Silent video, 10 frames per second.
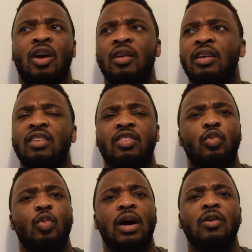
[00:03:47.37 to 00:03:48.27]
done this
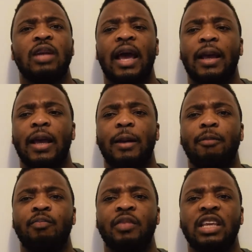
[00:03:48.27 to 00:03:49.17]
as well. Like,
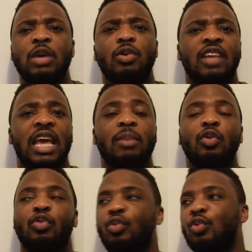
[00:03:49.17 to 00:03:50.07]
he was
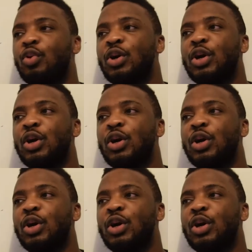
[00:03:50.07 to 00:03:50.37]
able to